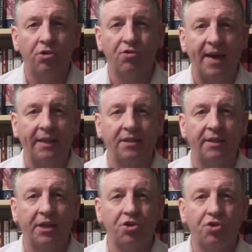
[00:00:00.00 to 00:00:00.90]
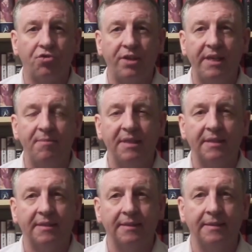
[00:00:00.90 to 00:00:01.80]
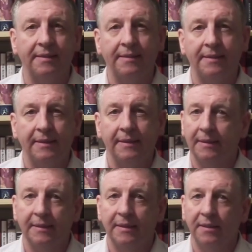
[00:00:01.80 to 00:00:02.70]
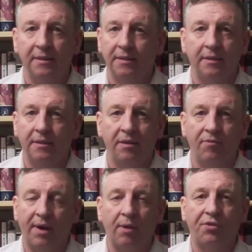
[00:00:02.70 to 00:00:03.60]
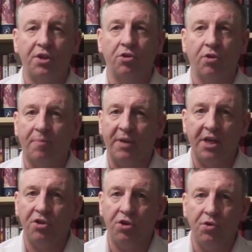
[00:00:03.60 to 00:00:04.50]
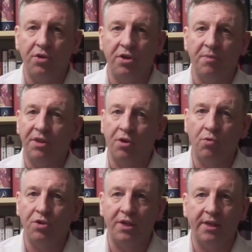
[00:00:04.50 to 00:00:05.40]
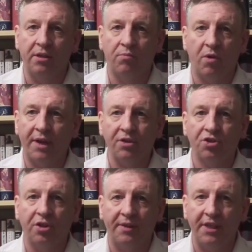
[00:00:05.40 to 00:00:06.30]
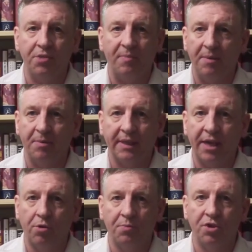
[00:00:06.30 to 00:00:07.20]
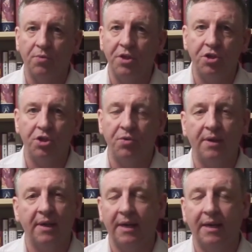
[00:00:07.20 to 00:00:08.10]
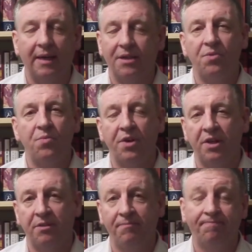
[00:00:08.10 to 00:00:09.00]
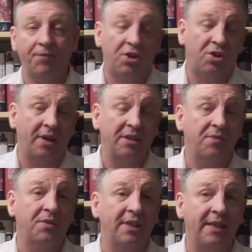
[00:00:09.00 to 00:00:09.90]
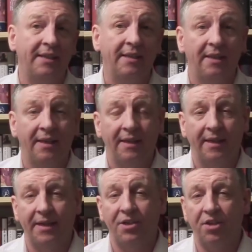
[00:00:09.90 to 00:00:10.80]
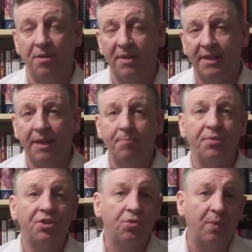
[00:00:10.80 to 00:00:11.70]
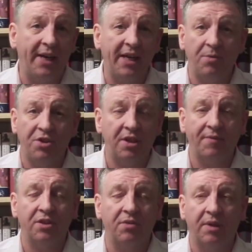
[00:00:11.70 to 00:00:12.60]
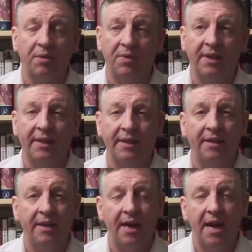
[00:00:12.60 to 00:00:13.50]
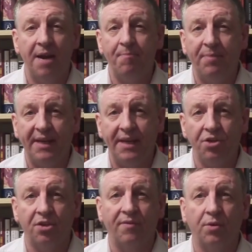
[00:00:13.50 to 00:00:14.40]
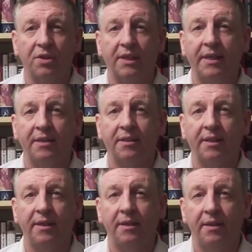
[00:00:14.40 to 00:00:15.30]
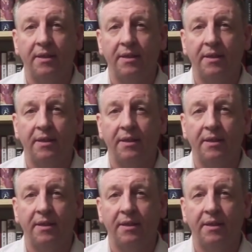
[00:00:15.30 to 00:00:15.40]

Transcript: cranks and extremists and without the European Union, with no deal, what else could these people get up to and do? I don't know. Or as I've said, intimidate, persuade, whichever's the right word, MPs to vote against the